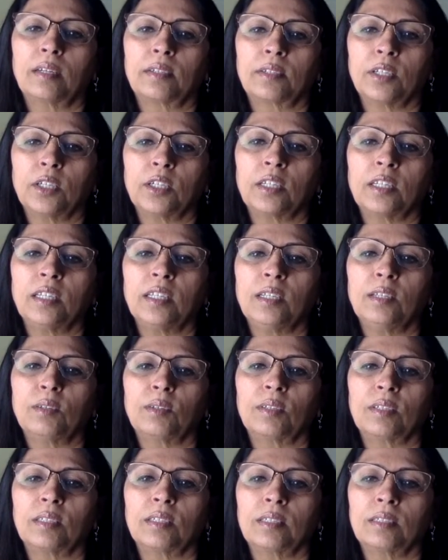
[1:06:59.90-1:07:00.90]
Turkey
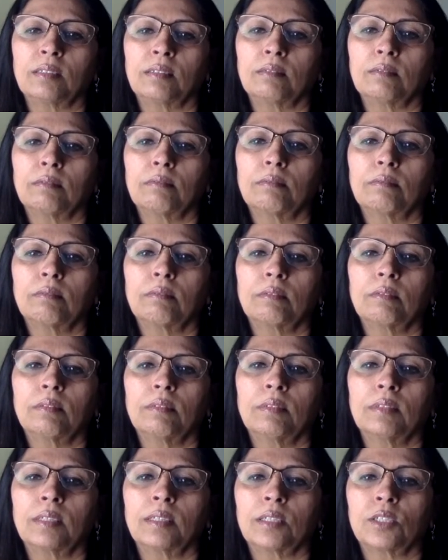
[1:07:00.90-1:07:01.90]
or
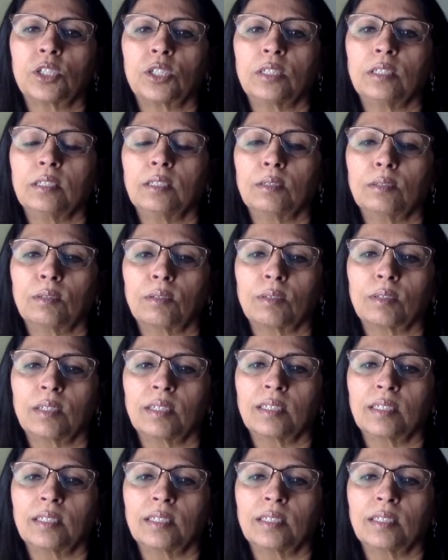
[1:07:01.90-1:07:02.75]
Russian or all